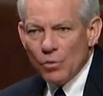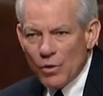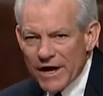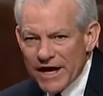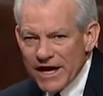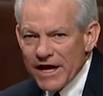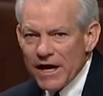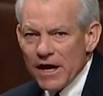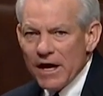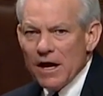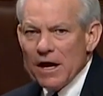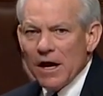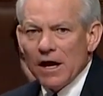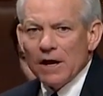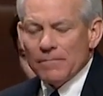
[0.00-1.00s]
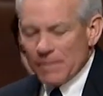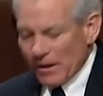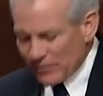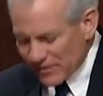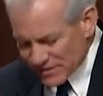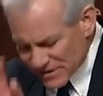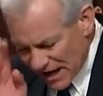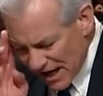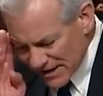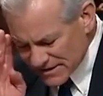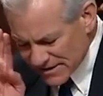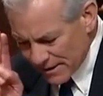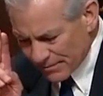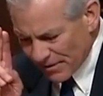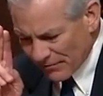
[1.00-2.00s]
We, there's this
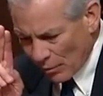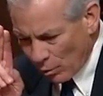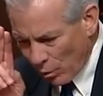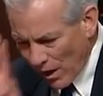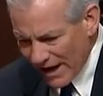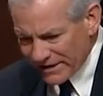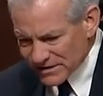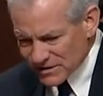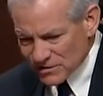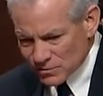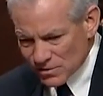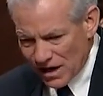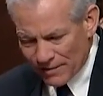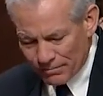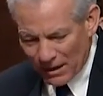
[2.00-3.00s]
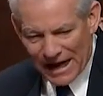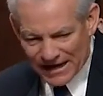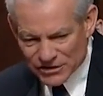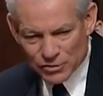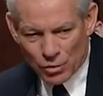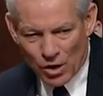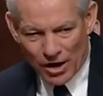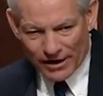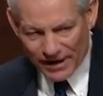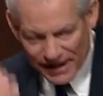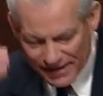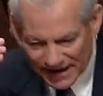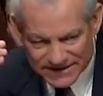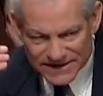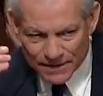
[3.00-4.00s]
concept of a white, a black swan.
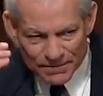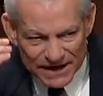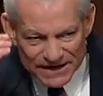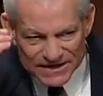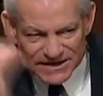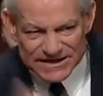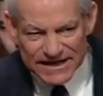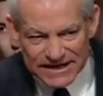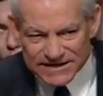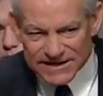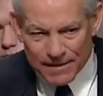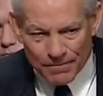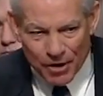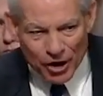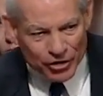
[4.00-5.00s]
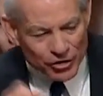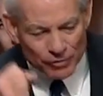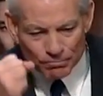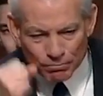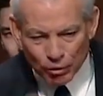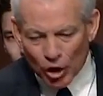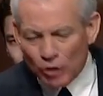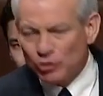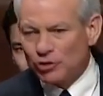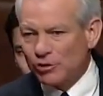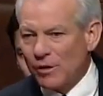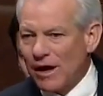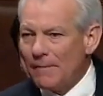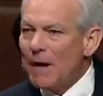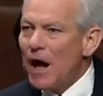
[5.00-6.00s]
That's something that sneaks up on you and blows
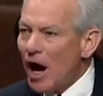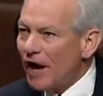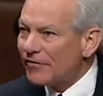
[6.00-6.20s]
you up.